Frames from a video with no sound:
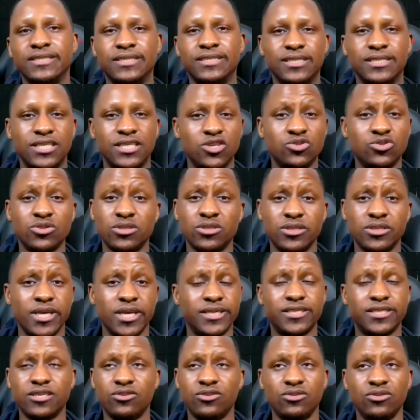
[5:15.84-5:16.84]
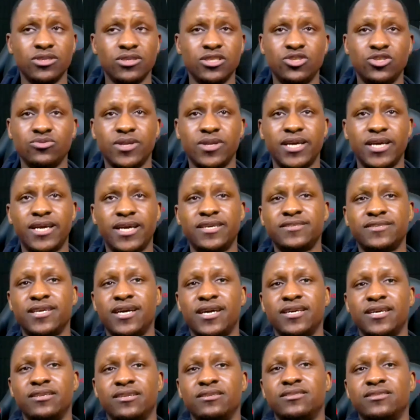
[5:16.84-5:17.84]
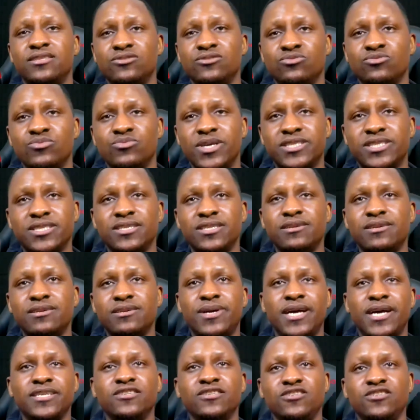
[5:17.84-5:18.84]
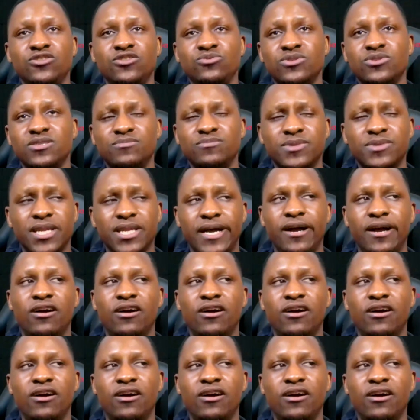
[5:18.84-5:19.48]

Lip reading: That's the only two that has idol. The rest of them either use them.